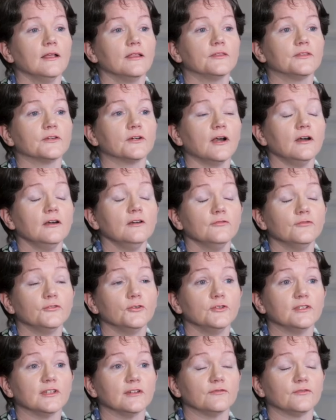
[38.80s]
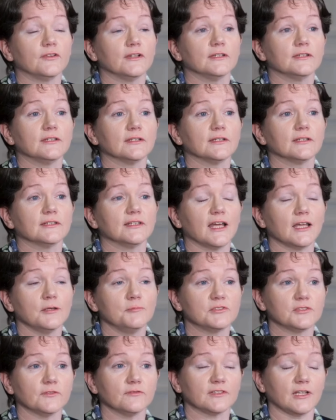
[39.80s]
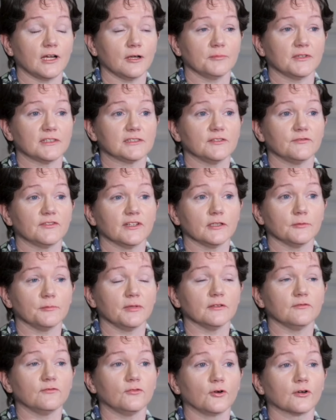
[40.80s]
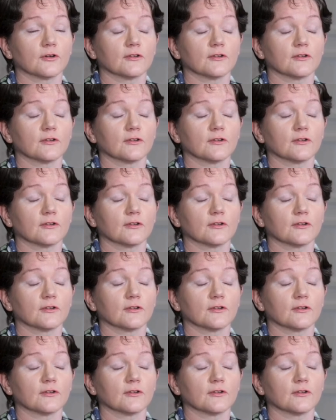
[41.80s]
There are a few different types of tablets available for